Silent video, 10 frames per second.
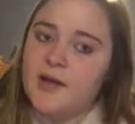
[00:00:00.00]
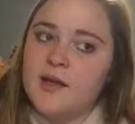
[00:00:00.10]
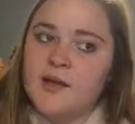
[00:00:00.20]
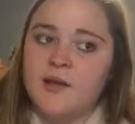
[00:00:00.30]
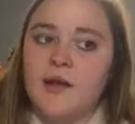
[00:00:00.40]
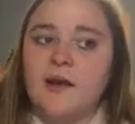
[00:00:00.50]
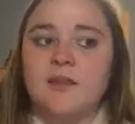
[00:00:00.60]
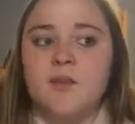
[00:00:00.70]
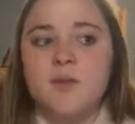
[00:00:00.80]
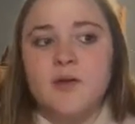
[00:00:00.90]
and like
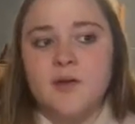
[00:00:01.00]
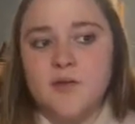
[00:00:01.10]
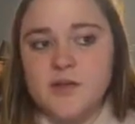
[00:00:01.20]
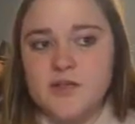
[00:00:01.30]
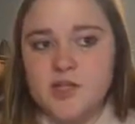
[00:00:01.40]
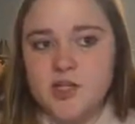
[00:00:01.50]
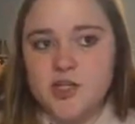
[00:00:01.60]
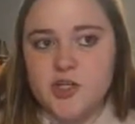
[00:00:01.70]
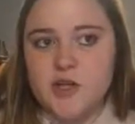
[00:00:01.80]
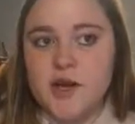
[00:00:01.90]
the previous
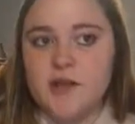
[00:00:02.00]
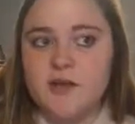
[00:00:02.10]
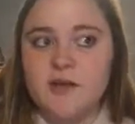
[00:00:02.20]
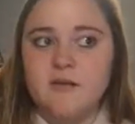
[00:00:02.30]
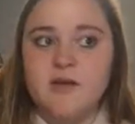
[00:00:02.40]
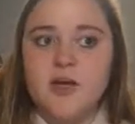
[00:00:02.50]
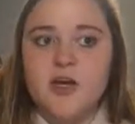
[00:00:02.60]
teacher kind of